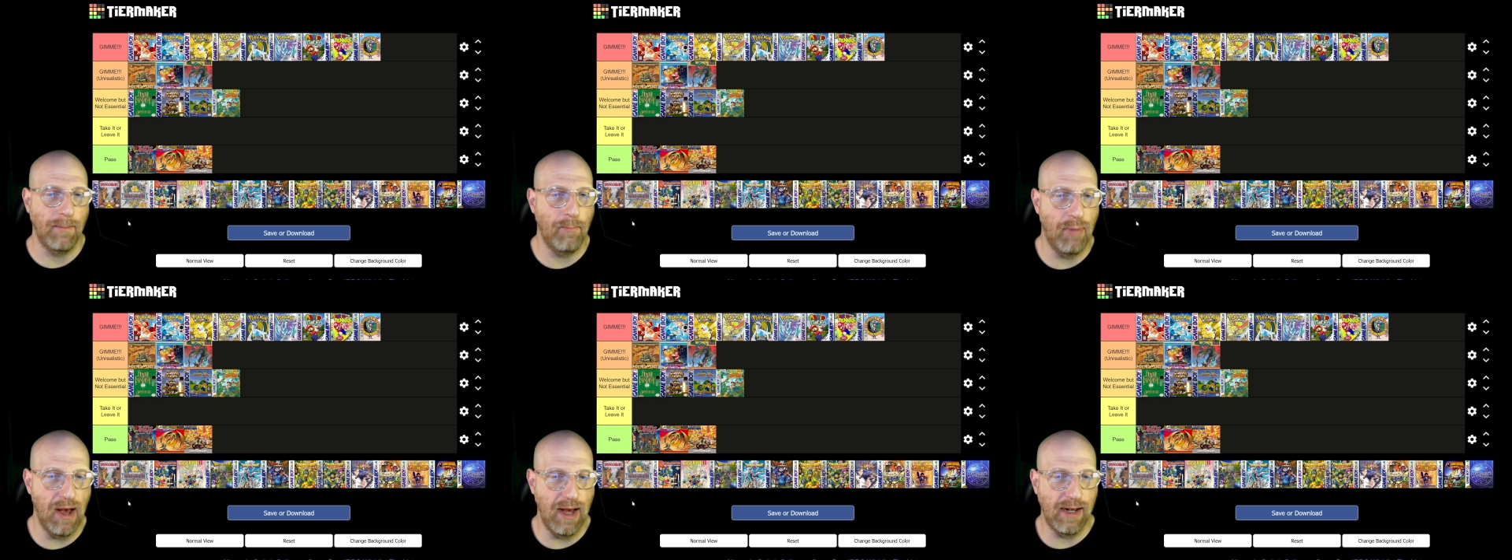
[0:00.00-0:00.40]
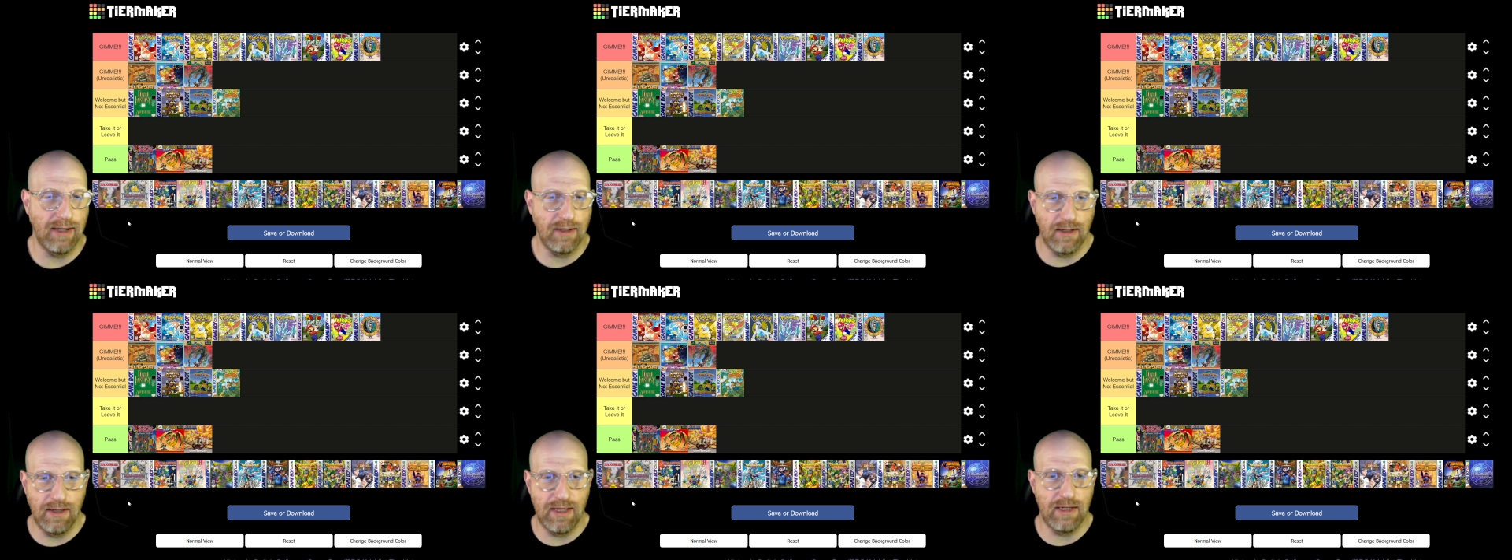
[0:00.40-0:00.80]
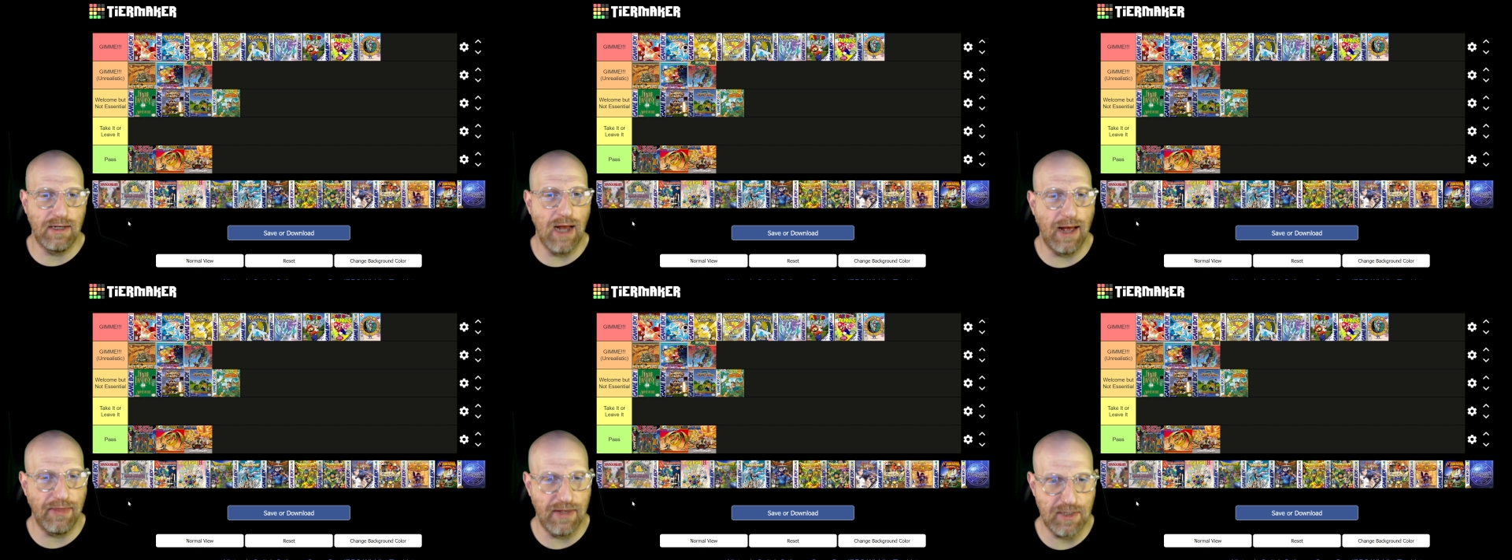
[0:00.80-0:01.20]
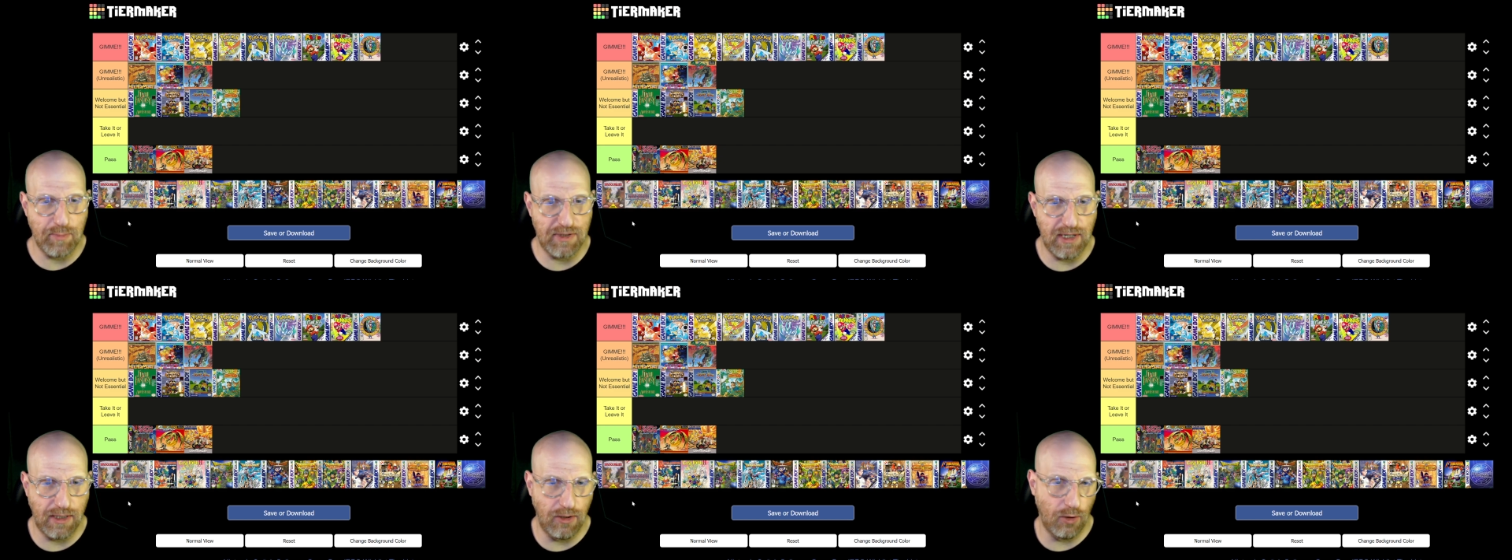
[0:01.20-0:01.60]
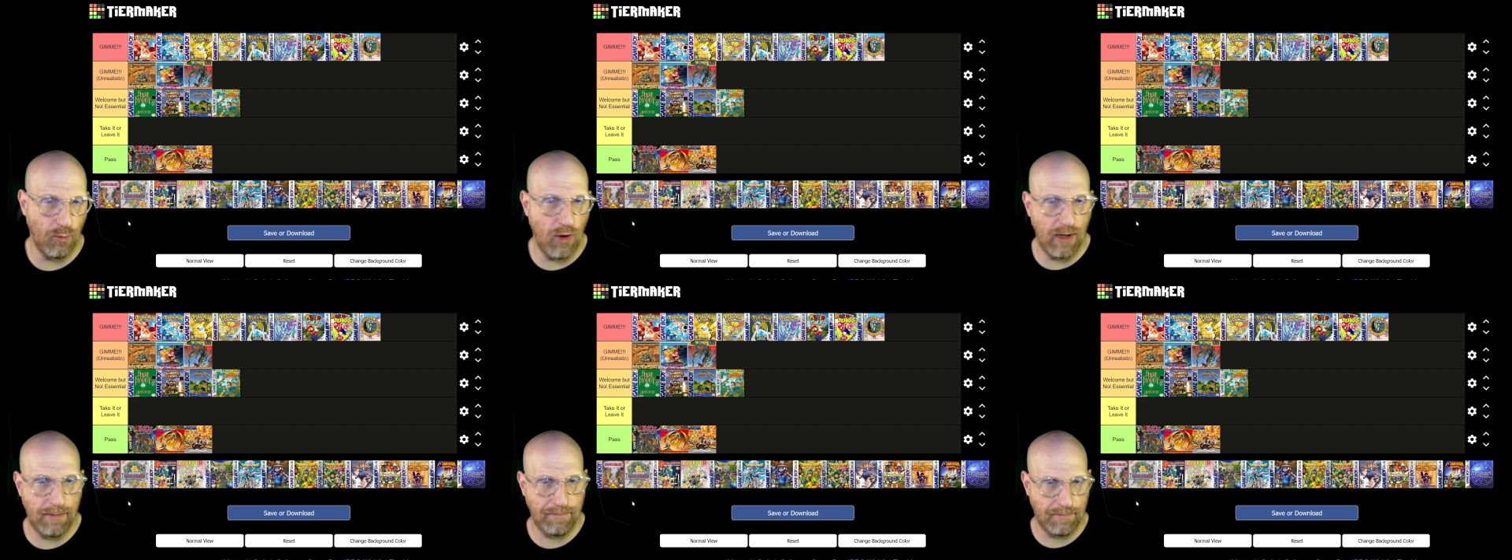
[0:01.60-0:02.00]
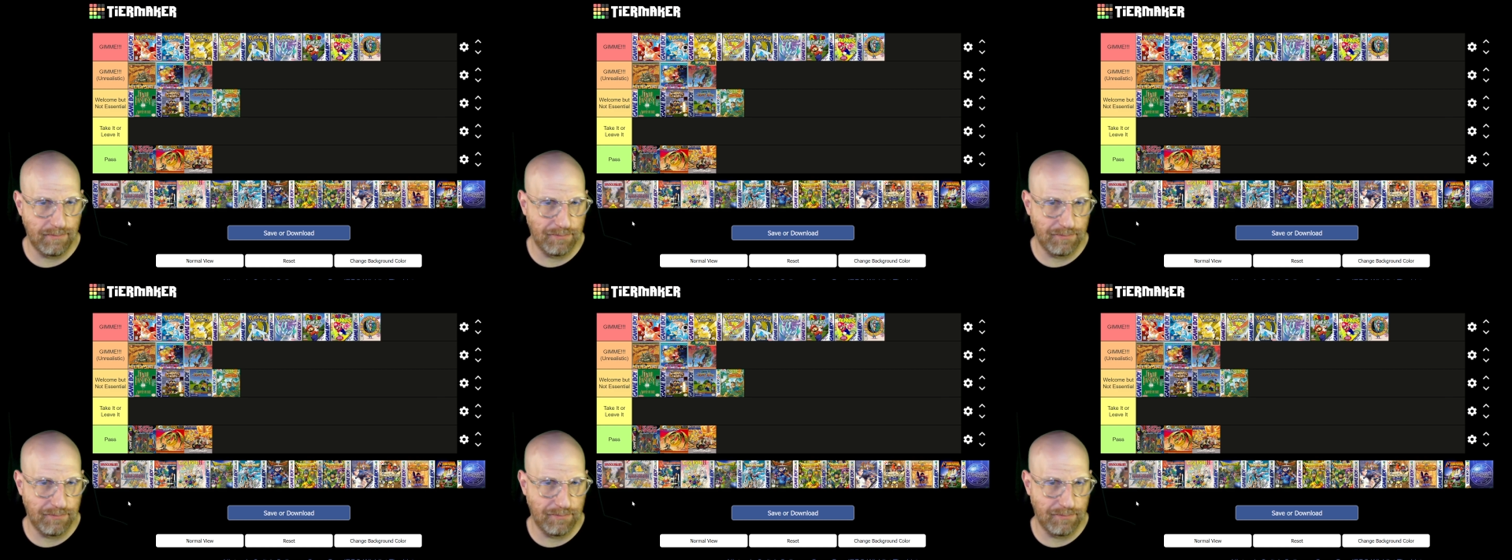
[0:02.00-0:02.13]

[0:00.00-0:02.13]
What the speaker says: but not this particular one.